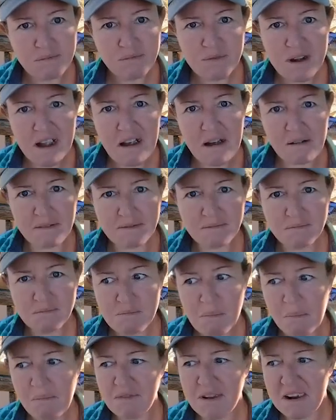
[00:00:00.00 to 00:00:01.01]
Wow,
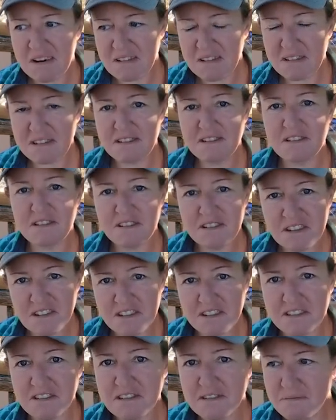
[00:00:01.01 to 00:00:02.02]
that is
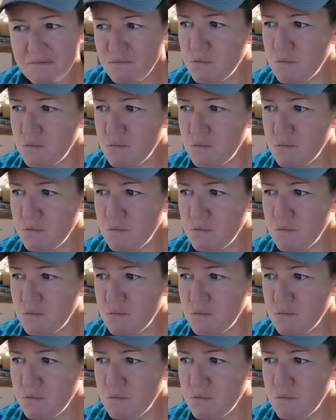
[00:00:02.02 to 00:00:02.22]
delicious.